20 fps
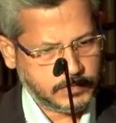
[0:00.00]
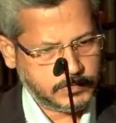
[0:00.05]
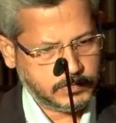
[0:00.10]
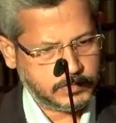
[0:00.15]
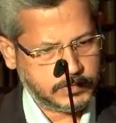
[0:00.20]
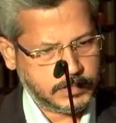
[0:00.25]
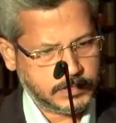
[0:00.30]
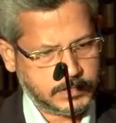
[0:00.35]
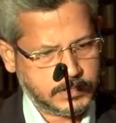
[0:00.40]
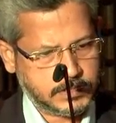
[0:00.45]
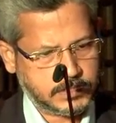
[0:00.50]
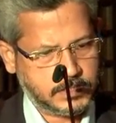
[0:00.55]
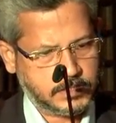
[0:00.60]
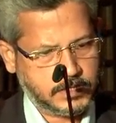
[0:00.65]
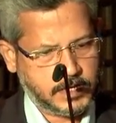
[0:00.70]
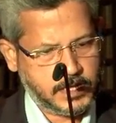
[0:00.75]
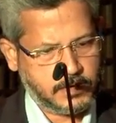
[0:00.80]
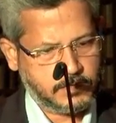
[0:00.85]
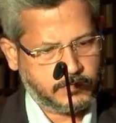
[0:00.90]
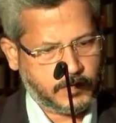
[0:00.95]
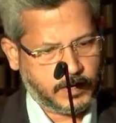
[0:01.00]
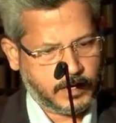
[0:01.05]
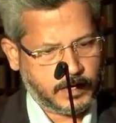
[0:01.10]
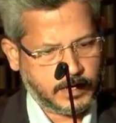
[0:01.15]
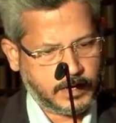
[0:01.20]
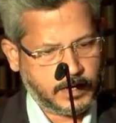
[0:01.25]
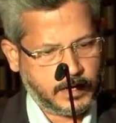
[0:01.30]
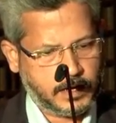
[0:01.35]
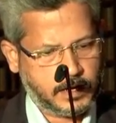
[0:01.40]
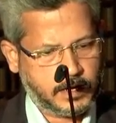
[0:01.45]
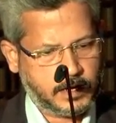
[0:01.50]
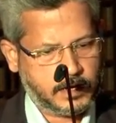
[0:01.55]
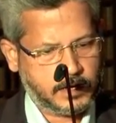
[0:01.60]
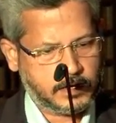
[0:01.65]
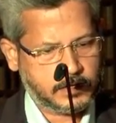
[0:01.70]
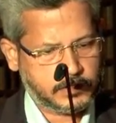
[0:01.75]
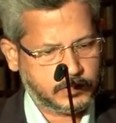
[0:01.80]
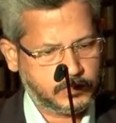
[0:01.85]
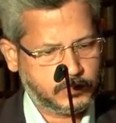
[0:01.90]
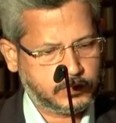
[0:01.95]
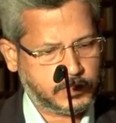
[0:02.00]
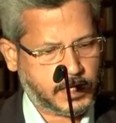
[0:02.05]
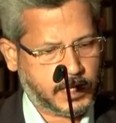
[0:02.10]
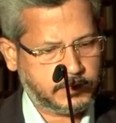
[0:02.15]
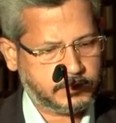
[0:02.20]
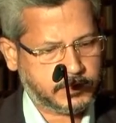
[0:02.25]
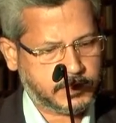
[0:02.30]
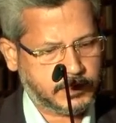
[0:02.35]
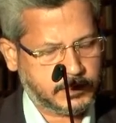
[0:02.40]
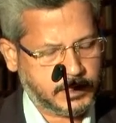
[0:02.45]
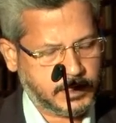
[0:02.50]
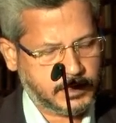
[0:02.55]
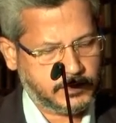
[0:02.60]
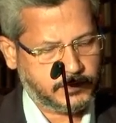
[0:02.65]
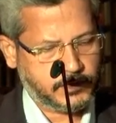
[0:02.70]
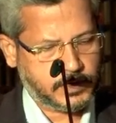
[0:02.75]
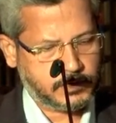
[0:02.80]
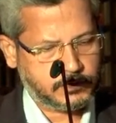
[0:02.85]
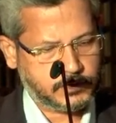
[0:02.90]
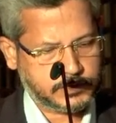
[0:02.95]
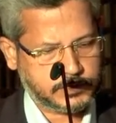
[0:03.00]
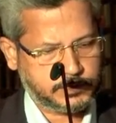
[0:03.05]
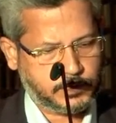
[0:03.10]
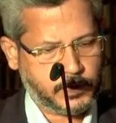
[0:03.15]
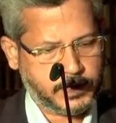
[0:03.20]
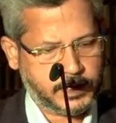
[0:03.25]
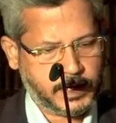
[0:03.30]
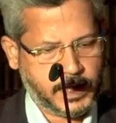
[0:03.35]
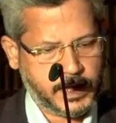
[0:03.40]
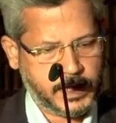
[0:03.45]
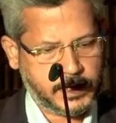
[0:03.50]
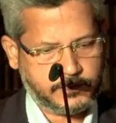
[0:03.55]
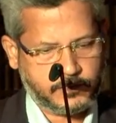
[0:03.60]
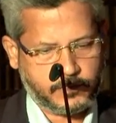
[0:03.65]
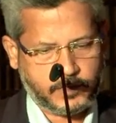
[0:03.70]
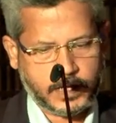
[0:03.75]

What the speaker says: So this is a DFR, 2 times DFR was 0.85,